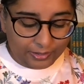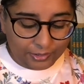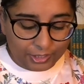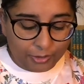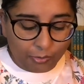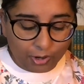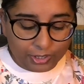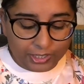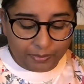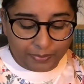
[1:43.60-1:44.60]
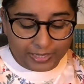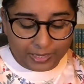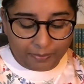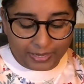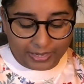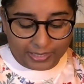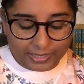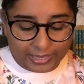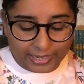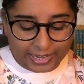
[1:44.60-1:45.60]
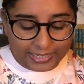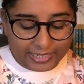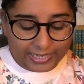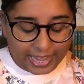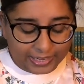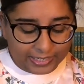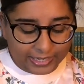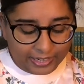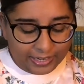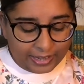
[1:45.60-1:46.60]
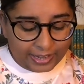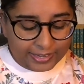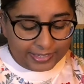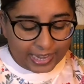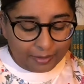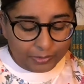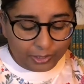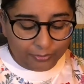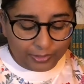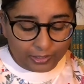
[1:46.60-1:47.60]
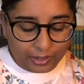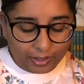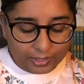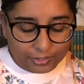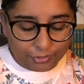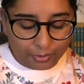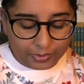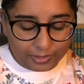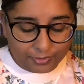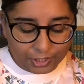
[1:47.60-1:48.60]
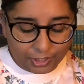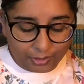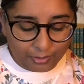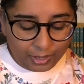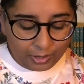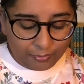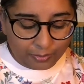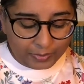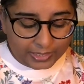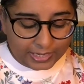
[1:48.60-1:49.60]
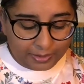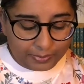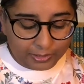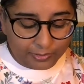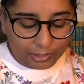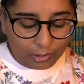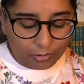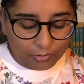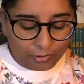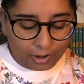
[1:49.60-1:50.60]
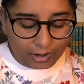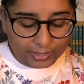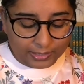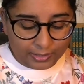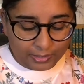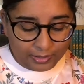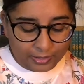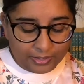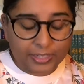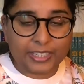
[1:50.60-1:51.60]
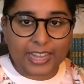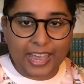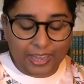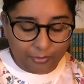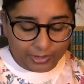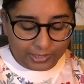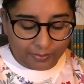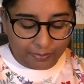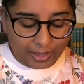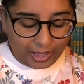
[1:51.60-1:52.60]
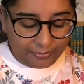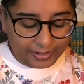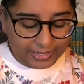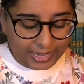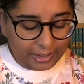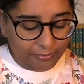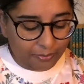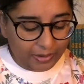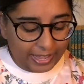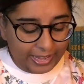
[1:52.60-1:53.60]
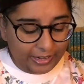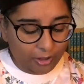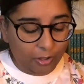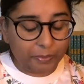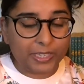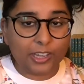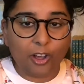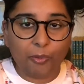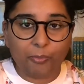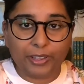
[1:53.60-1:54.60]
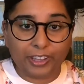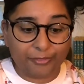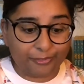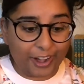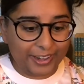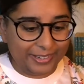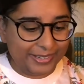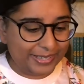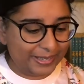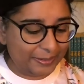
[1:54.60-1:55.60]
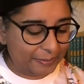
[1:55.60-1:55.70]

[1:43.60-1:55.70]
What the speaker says: She watched the busy bees collecting nectar and tapped off the last drops of dew from the tips of the long grass. Today was the perfect day for playing hoppity-hop with her friends.